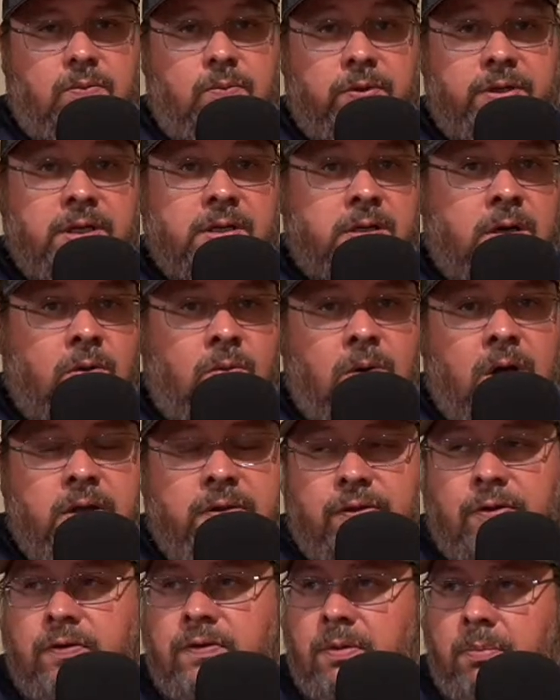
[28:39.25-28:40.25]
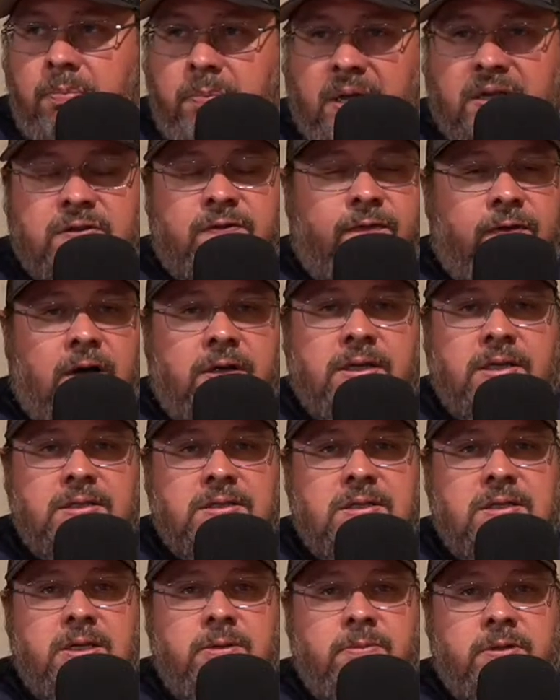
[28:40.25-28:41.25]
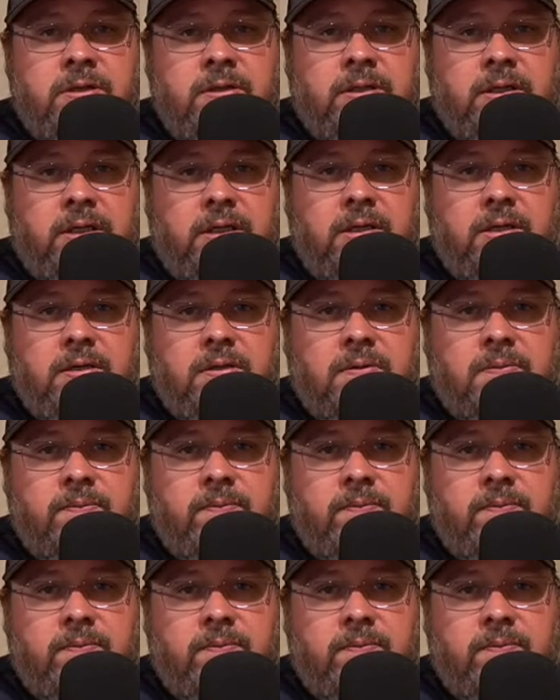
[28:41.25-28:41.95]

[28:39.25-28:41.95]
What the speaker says: Well, you know what? They're the best fucking team in the league.